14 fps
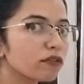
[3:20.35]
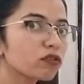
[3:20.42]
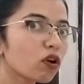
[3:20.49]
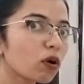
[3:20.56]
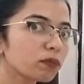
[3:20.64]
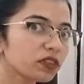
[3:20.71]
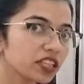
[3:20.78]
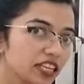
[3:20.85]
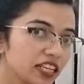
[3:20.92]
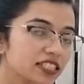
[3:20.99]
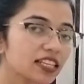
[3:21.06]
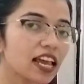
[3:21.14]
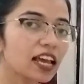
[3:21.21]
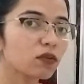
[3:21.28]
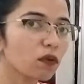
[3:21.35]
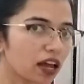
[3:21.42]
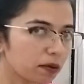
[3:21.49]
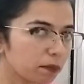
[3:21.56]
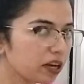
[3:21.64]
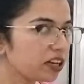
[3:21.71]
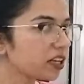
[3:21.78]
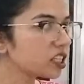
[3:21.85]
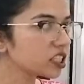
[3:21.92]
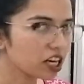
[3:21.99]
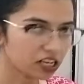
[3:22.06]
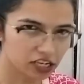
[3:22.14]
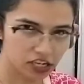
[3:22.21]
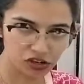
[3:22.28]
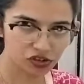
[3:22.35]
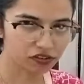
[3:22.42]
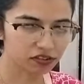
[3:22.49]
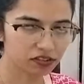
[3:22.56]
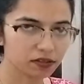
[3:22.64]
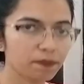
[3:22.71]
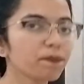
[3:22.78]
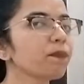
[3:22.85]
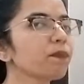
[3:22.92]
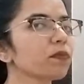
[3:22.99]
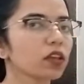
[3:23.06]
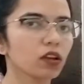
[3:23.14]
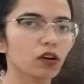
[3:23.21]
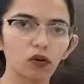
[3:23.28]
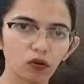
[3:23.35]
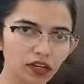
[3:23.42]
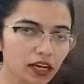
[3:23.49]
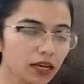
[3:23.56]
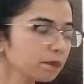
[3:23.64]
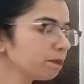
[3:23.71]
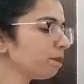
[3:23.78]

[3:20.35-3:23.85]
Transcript: from these environmental conditions. Okay.